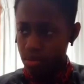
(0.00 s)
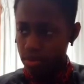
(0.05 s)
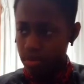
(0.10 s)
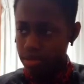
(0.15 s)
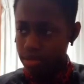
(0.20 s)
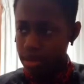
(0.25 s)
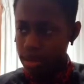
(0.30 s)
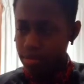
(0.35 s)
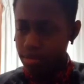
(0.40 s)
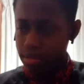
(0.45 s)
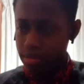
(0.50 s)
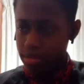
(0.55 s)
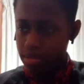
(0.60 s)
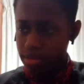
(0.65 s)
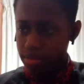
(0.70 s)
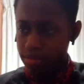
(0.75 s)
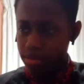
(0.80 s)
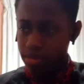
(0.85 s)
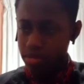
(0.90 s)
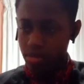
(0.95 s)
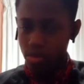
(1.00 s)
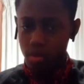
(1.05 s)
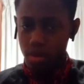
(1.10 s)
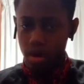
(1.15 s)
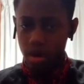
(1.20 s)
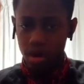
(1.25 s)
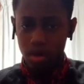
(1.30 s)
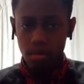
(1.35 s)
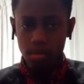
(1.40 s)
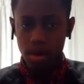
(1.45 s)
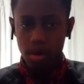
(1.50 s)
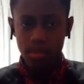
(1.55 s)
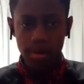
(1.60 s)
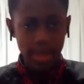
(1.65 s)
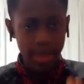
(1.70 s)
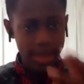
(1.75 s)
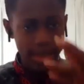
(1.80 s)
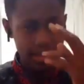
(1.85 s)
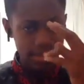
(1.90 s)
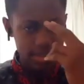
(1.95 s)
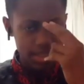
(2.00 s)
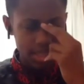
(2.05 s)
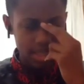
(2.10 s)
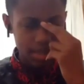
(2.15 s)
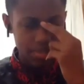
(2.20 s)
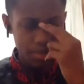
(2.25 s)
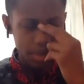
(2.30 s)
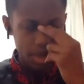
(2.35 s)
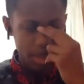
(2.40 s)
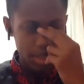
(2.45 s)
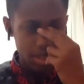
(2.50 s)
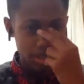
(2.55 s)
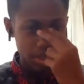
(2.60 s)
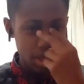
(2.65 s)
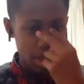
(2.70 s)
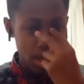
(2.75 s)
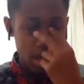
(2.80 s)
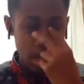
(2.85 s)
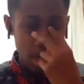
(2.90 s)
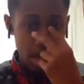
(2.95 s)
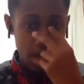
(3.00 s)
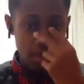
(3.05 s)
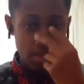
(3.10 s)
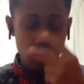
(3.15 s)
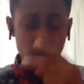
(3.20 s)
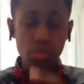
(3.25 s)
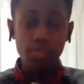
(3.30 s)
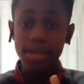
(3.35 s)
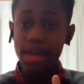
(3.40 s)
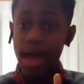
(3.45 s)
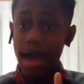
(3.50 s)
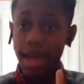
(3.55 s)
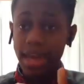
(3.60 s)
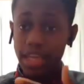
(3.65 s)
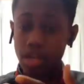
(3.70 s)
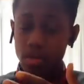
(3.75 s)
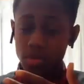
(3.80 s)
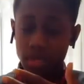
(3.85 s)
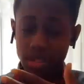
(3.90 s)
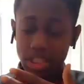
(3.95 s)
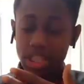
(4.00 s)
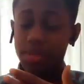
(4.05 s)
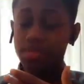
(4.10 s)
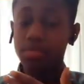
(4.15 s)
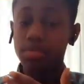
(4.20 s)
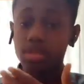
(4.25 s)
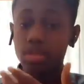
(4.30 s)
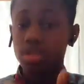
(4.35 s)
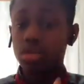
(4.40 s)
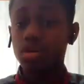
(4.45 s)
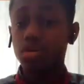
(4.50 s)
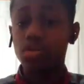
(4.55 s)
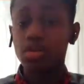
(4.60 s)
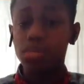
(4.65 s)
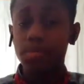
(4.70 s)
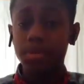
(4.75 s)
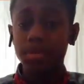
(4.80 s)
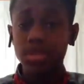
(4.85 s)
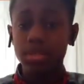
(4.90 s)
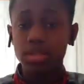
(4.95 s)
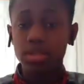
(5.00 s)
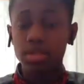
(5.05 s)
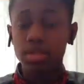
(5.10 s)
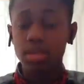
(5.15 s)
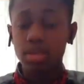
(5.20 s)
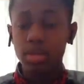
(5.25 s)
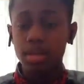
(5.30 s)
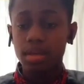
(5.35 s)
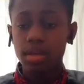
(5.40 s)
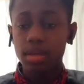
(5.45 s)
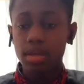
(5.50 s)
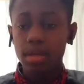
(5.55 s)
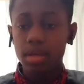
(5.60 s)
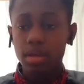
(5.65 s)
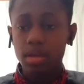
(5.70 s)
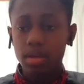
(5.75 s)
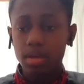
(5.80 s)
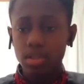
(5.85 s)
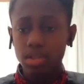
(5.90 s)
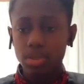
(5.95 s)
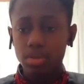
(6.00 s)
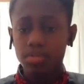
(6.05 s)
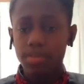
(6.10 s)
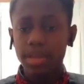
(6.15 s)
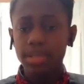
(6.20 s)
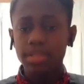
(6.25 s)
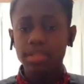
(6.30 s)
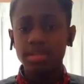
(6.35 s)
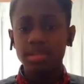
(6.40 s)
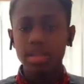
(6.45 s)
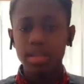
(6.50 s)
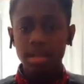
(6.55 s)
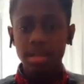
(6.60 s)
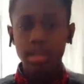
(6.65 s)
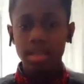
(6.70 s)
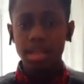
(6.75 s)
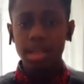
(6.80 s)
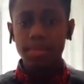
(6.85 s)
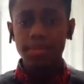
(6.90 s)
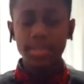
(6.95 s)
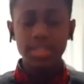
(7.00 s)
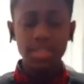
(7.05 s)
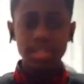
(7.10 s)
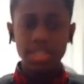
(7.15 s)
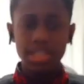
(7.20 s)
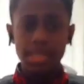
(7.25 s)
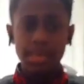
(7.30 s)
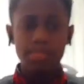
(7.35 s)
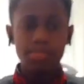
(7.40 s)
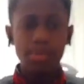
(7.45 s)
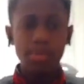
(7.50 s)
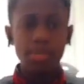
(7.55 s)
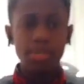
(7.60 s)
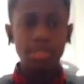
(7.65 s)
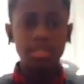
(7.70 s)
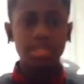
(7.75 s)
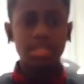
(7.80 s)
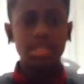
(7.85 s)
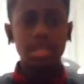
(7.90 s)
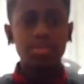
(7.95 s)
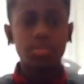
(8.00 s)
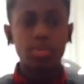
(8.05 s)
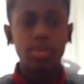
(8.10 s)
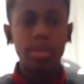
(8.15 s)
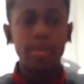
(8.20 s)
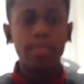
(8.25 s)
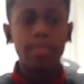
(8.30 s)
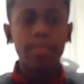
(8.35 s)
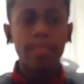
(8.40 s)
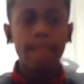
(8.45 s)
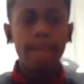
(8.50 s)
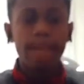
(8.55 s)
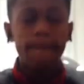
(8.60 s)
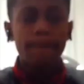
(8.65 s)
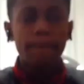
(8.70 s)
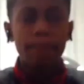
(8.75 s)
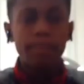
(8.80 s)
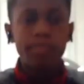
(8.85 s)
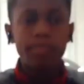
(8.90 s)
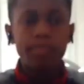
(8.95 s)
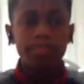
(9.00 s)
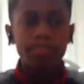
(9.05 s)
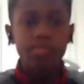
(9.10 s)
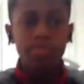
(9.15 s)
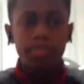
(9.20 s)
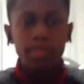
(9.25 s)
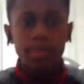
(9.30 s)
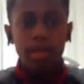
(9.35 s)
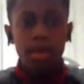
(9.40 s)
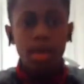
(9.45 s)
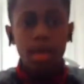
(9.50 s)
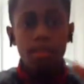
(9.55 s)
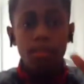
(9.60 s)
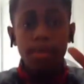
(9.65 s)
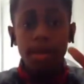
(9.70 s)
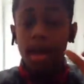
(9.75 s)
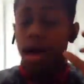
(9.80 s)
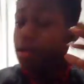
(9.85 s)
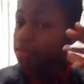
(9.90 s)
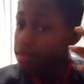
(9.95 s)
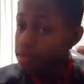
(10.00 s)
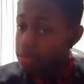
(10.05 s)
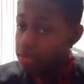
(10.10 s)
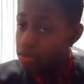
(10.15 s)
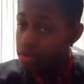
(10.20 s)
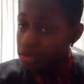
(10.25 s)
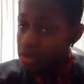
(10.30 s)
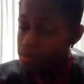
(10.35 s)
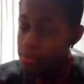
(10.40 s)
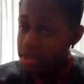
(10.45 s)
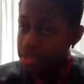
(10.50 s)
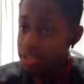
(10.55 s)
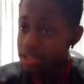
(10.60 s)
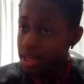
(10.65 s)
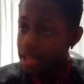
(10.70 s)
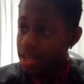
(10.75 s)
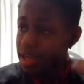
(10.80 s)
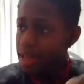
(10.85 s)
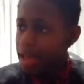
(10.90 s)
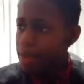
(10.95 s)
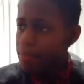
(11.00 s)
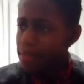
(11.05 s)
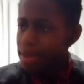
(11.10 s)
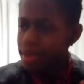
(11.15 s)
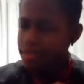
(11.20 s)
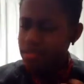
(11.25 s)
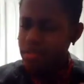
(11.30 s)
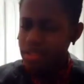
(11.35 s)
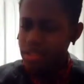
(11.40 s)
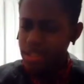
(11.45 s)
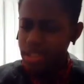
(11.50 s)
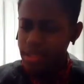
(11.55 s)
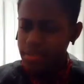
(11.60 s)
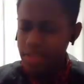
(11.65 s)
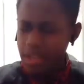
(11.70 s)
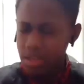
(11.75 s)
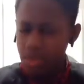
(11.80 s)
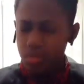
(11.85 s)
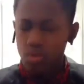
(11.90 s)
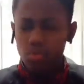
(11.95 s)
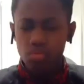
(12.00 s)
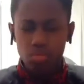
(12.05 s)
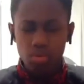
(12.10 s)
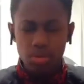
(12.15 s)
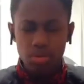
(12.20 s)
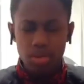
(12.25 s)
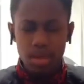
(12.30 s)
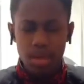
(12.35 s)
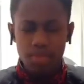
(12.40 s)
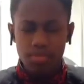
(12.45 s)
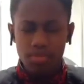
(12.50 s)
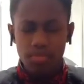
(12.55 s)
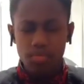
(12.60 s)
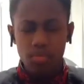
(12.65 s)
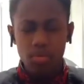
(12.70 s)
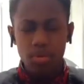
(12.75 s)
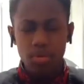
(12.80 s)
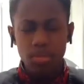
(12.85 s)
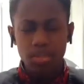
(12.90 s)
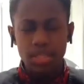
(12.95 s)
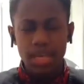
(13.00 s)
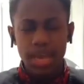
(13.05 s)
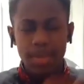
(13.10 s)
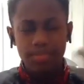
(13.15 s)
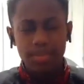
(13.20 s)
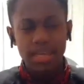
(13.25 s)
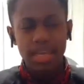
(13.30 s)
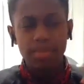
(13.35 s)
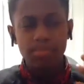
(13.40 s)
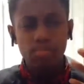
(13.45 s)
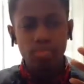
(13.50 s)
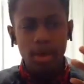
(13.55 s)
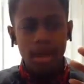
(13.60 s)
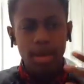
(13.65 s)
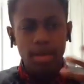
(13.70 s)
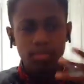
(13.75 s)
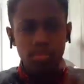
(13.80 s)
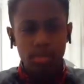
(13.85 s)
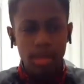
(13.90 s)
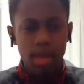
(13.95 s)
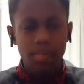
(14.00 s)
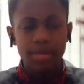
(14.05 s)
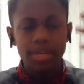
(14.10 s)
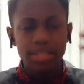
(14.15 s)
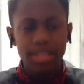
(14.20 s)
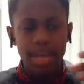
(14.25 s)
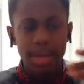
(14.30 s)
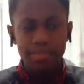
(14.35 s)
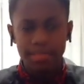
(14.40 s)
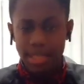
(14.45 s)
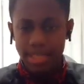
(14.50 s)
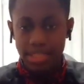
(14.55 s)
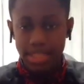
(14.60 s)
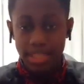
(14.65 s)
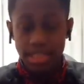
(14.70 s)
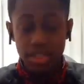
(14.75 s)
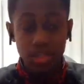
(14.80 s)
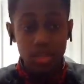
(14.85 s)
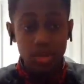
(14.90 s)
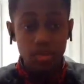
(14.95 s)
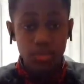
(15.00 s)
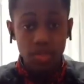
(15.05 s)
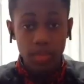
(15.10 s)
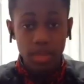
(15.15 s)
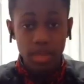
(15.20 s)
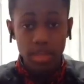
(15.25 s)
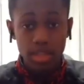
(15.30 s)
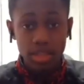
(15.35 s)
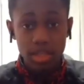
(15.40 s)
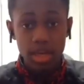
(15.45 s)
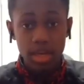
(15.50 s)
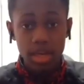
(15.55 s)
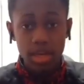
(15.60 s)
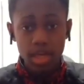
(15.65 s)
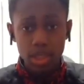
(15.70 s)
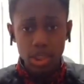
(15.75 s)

when demons and spirits are walking around, we can't see them because the human eye can only see up to the 3rd dimension. So basically, let me just put it in a summary. Beyond the 3rd dimension, and I may have just said that 2 or 3 times before, I have to keep track with how many times I say certain things